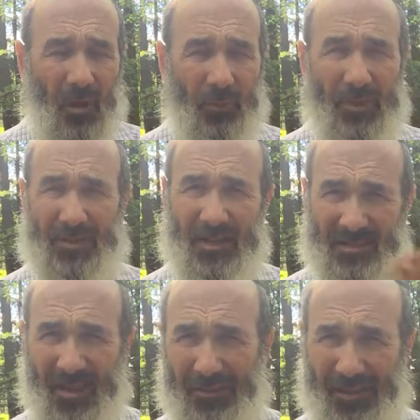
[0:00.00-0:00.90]
When you say
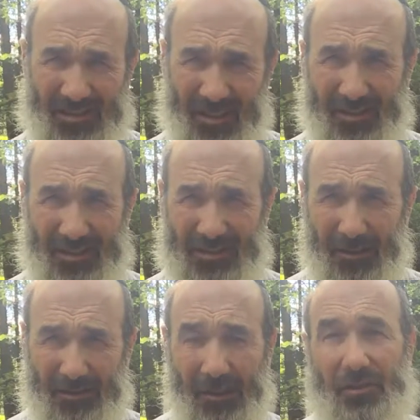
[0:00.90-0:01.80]
it's nothing, it's nothing, it's
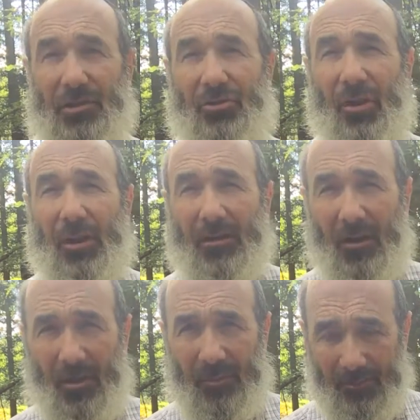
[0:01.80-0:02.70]
nothing, because you're trying to
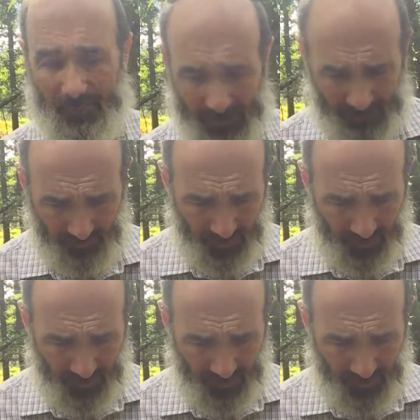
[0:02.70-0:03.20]
calm them down.